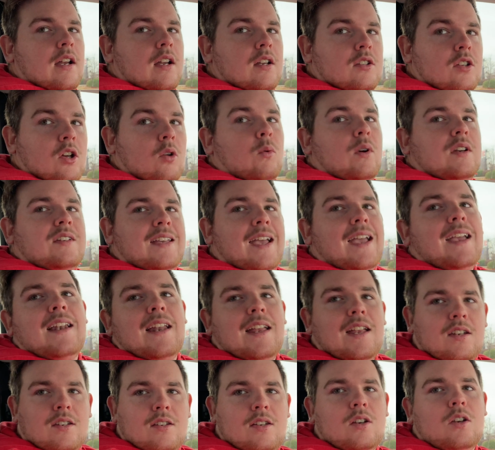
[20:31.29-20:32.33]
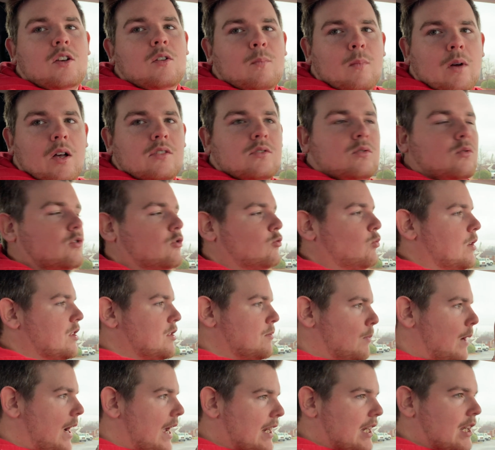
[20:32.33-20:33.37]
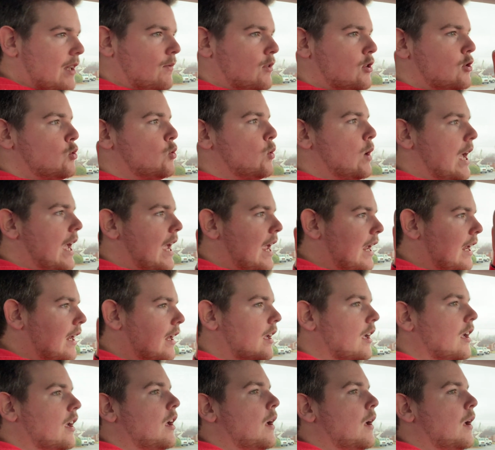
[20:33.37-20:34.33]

to retain into your muscles, which might give you a